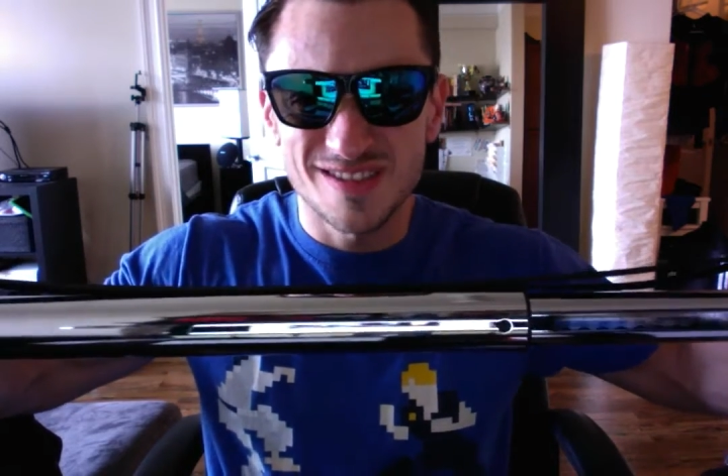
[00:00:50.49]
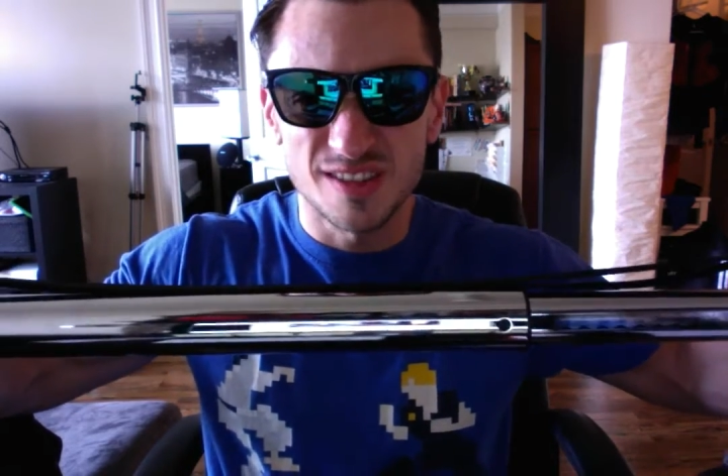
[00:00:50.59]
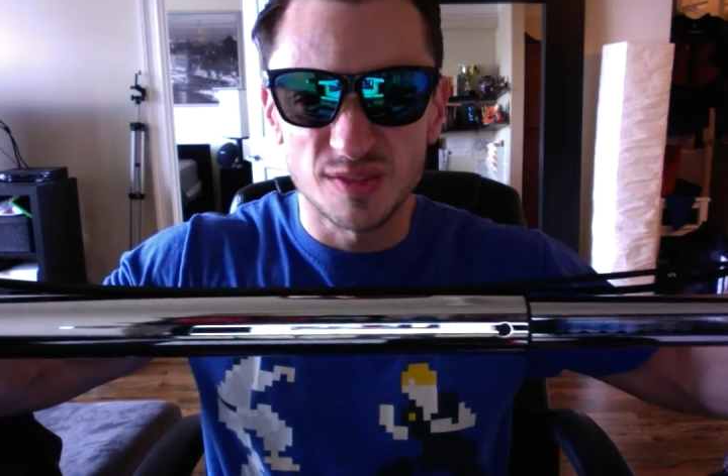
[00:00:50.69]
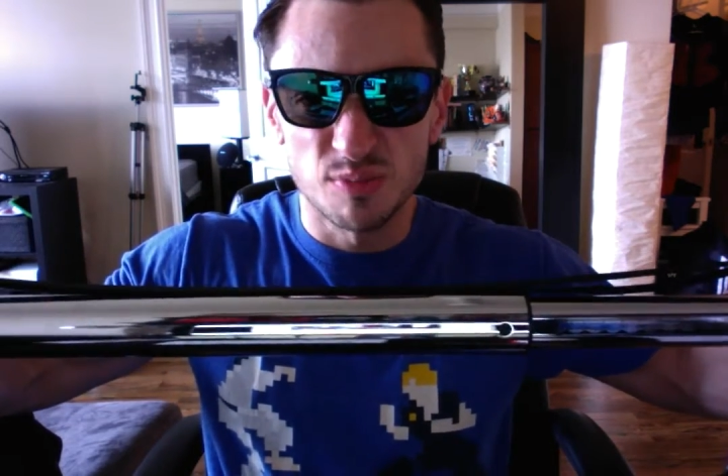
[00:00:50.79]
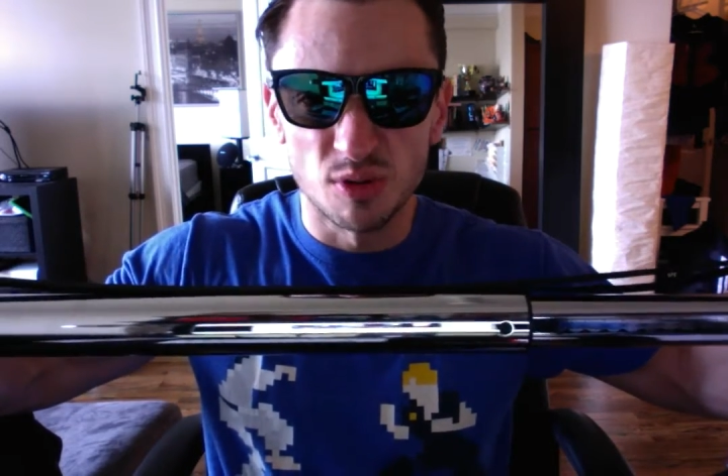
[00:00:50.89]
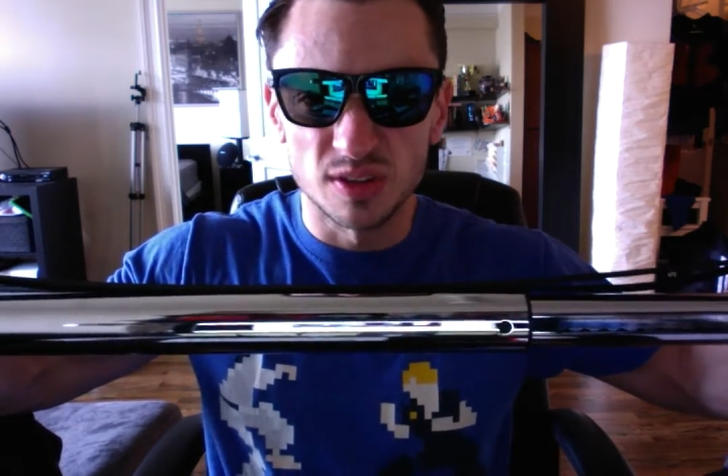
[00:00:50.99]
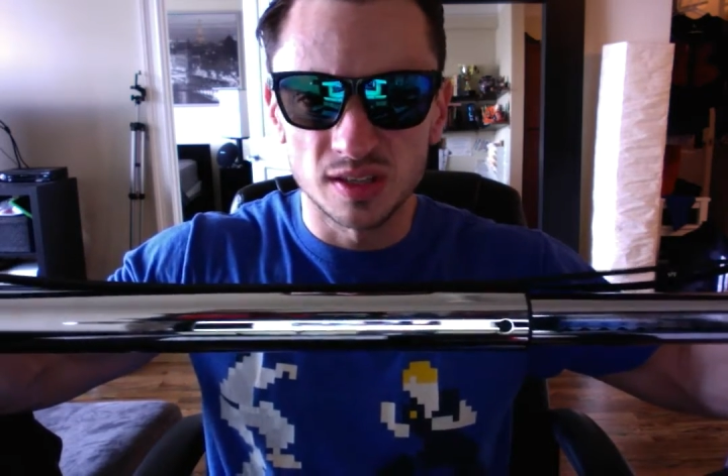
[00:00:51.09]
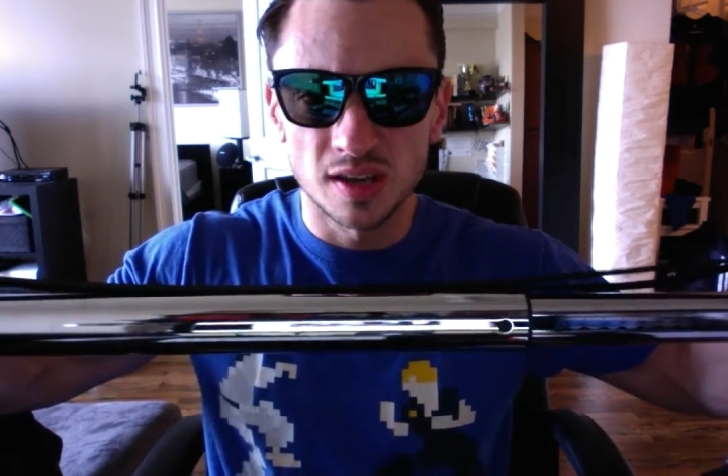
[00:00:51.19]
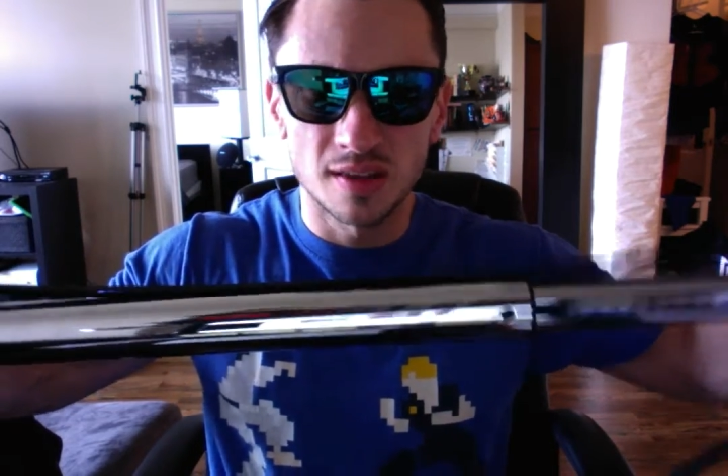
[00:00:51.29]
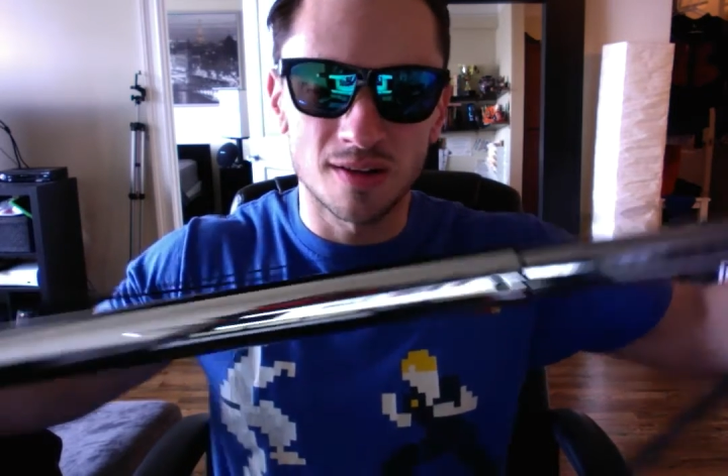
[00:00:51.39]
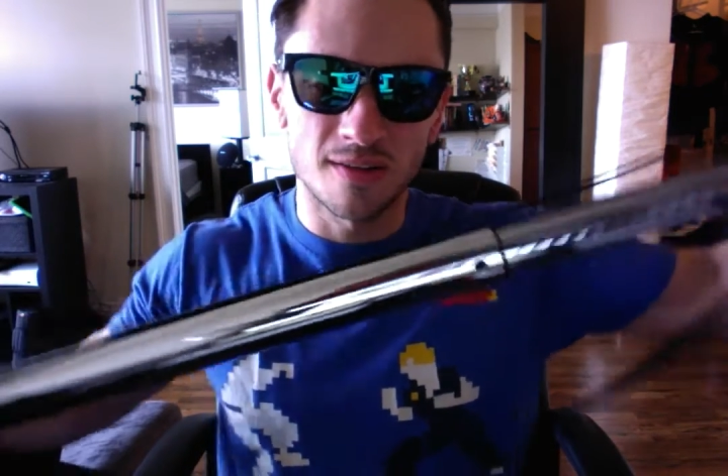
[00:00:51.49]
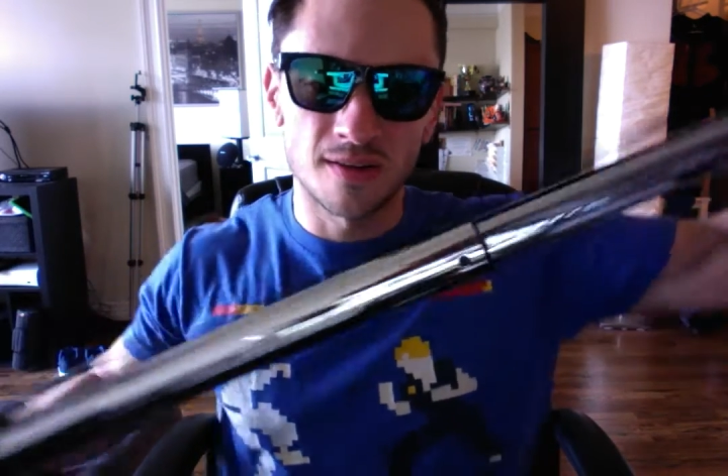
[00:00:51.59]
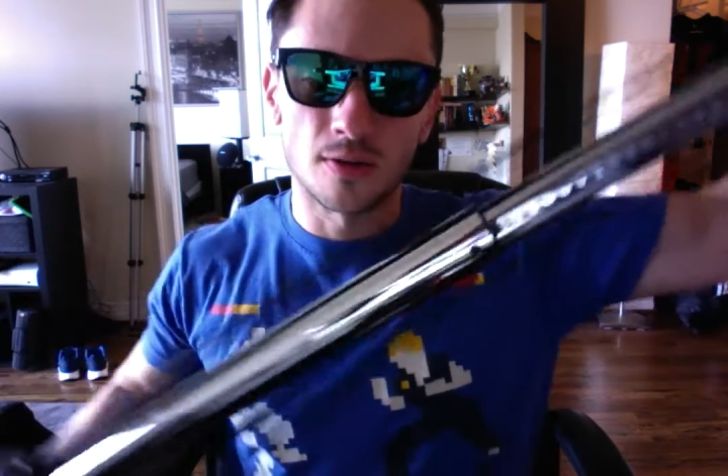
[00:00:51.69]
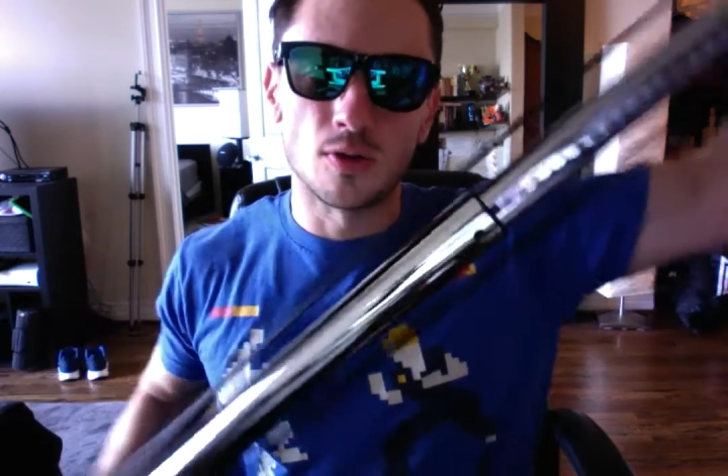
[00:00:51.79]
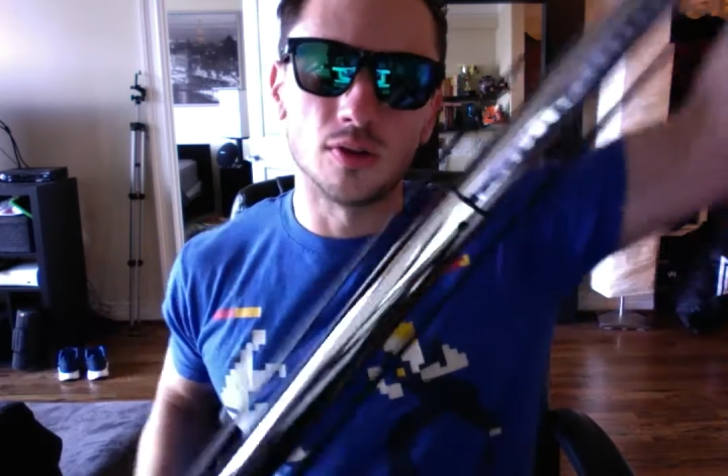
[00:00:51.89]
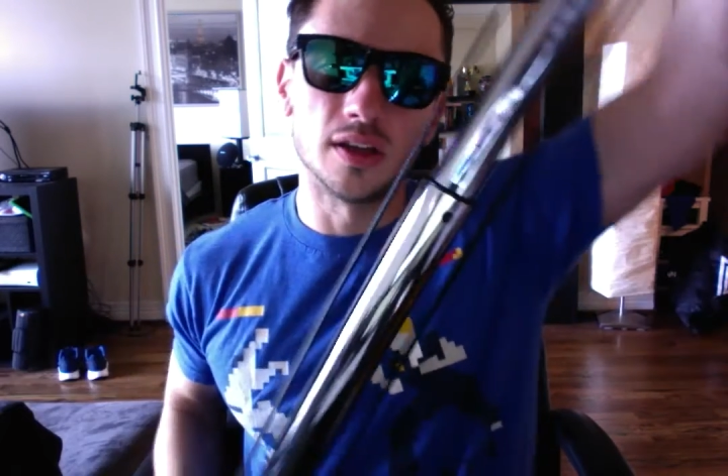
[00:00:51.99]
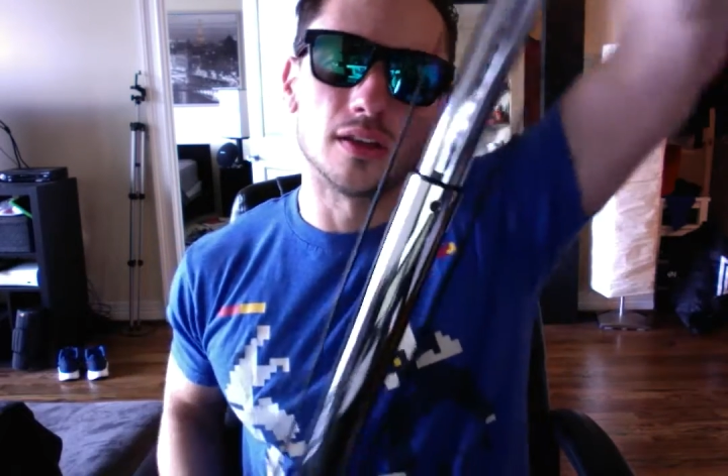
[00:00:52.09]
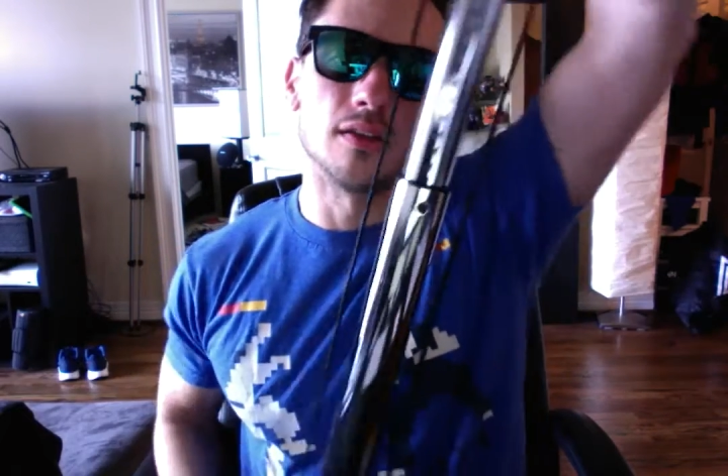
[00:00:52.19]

You just pull it together and hold it. You